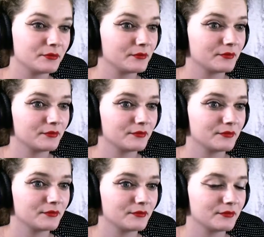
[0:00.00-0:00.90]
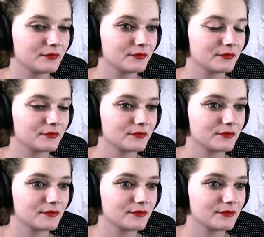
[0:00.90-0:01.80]

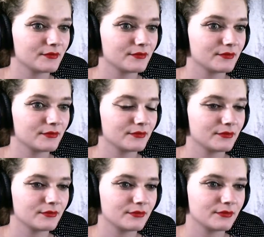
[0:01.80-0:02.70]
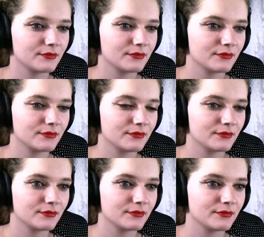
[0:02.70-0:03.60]

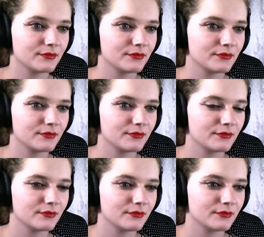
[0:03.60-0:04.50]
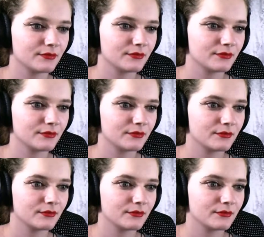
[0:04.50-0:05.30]
[no speech]